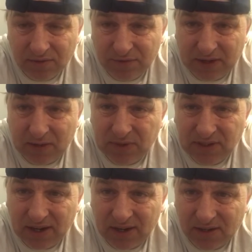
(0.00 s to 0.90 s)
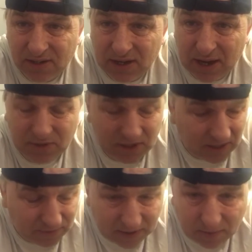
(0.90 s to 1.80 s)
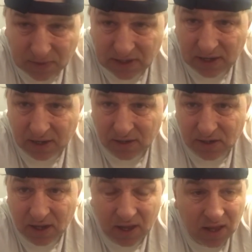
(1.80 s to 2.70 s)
Fucking ridiculous. Absolutely fucking ridiculous.